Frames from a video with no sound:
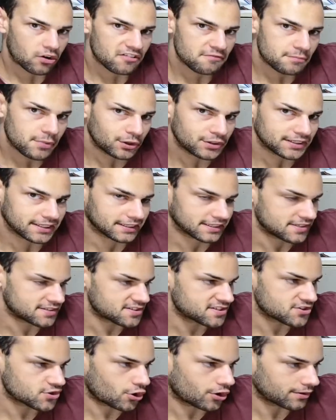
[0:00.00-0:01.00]
of building, and this
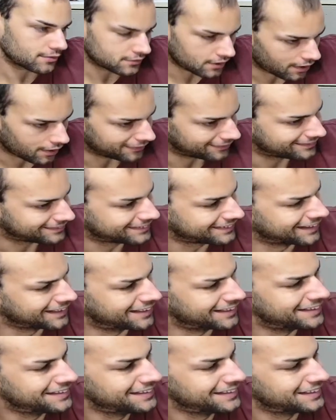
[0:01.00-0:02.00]
is all I've done.
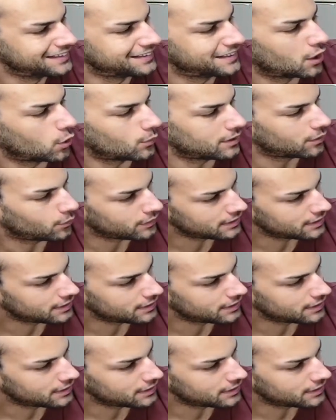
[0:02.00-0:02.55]
No, we